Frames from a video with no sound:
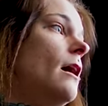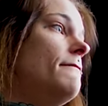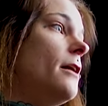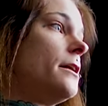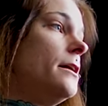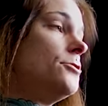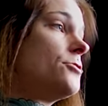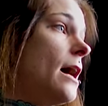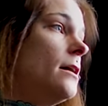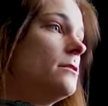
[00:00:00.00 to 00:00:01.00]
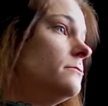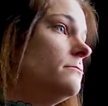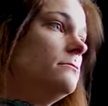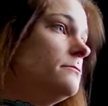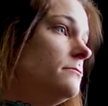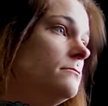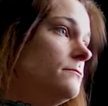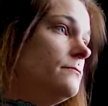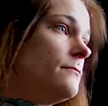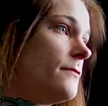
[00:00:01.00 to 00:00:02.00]
fought it in trial
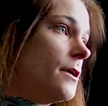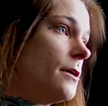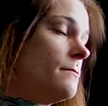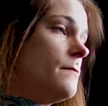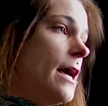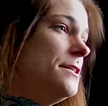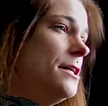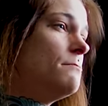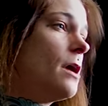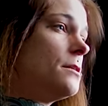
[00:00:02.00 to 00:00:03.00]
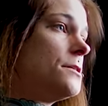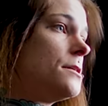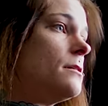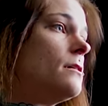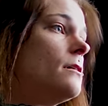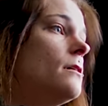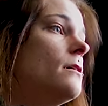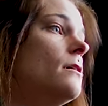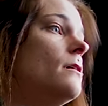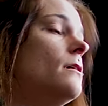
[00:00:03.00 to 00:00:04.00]
for 18 months.
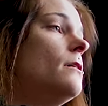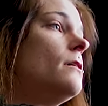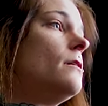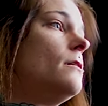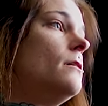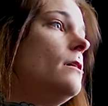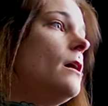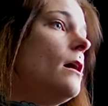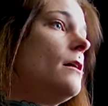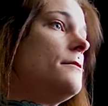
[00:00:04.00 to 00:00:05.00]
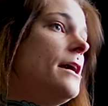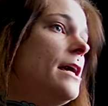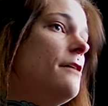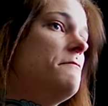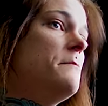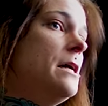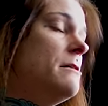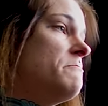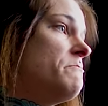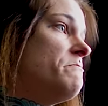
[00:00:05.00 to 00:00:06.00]
They gave
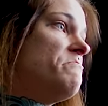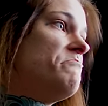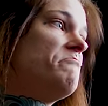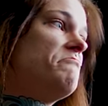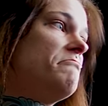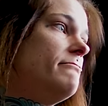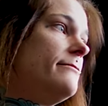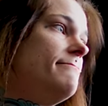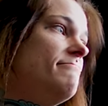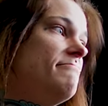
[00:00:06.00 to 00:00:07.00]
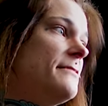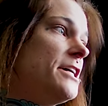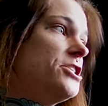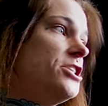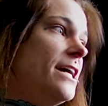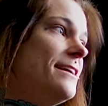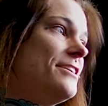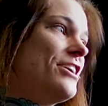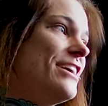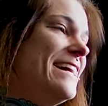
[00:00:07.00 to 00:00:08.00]
me a shit
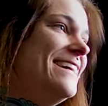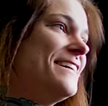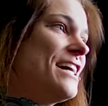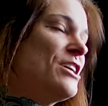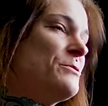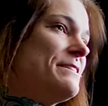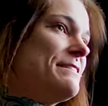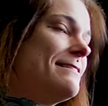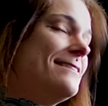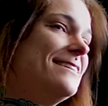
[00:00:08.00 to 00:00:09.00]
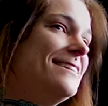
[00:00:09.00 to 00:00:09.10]
attorney that was